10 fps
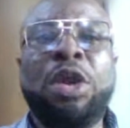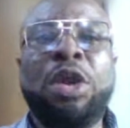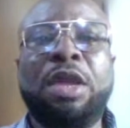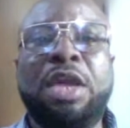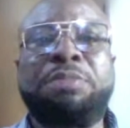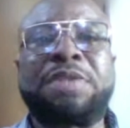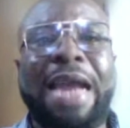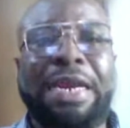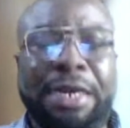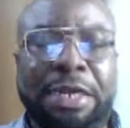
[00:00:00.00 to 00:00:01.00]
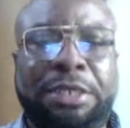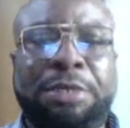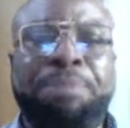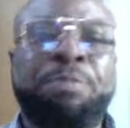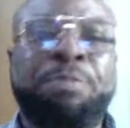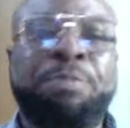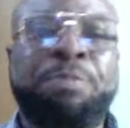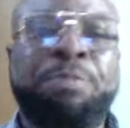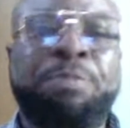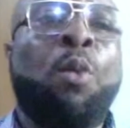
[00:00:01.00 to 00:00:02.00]
keeps hiding it.
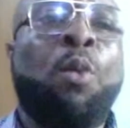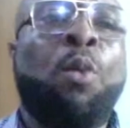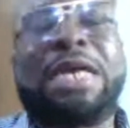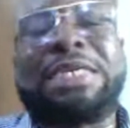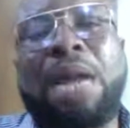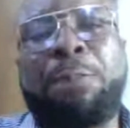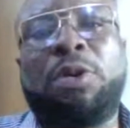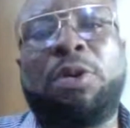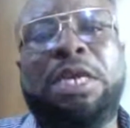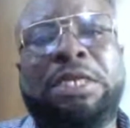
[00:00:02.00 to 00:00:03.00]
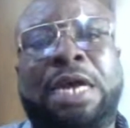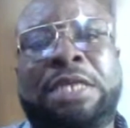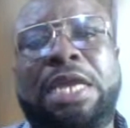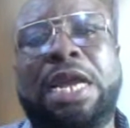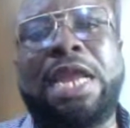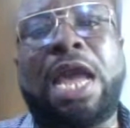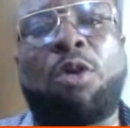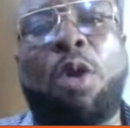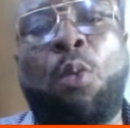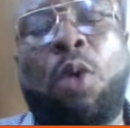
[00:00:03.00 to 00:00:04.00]
What has happened is that earlier
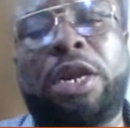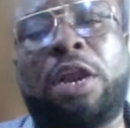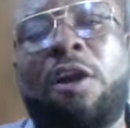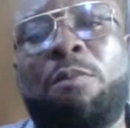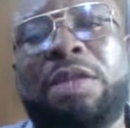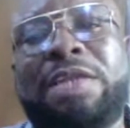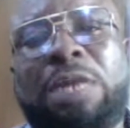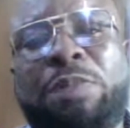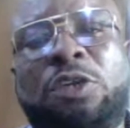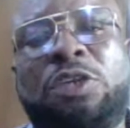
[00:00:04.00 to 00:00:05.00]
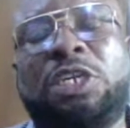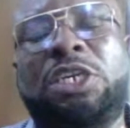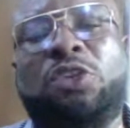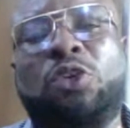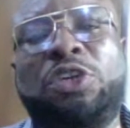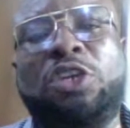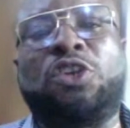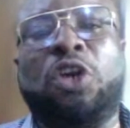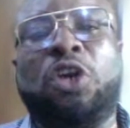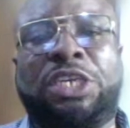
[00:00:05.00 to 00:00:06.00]
on, what the government has been using is to use
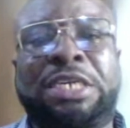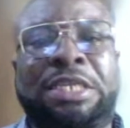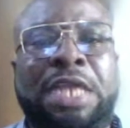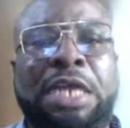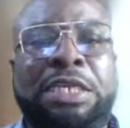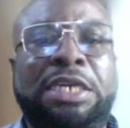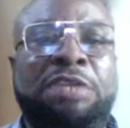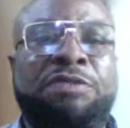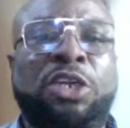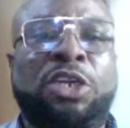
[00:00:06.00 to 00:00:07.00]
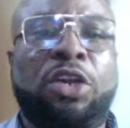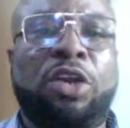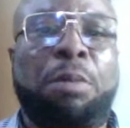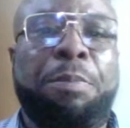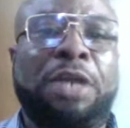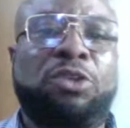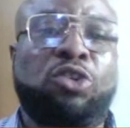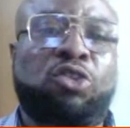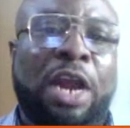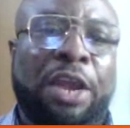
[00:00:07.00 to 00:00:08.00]
your TIN, tax identification number, to
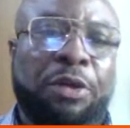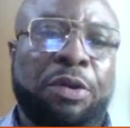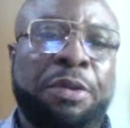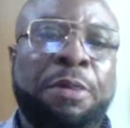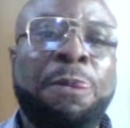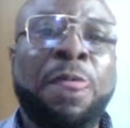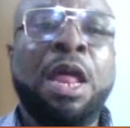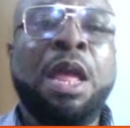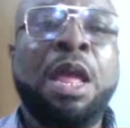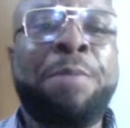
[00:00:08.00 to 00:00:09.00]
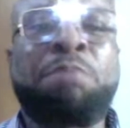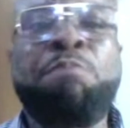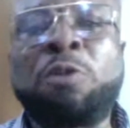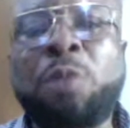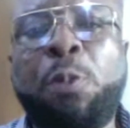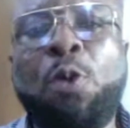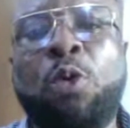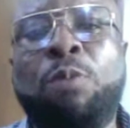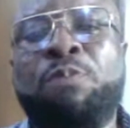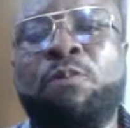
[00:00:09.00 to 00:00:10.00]
track you. But most people,
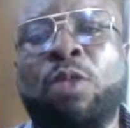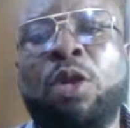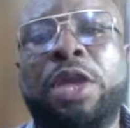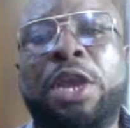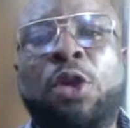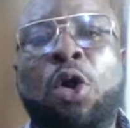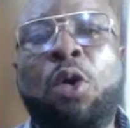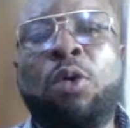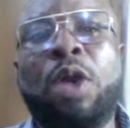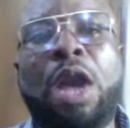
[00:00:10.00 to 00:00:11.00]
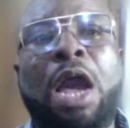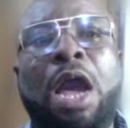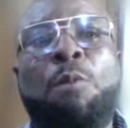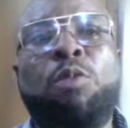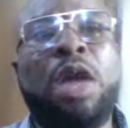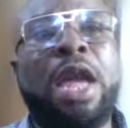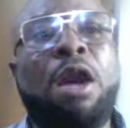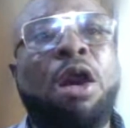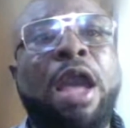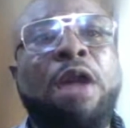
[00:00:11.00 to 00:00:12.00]
you know,
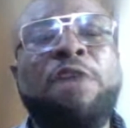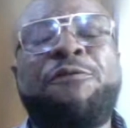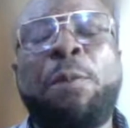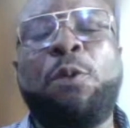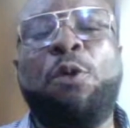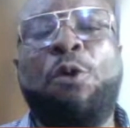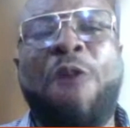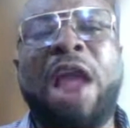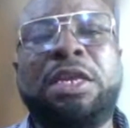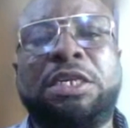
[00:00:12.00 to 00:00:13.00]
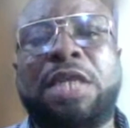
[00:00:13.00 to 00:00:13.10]
only people register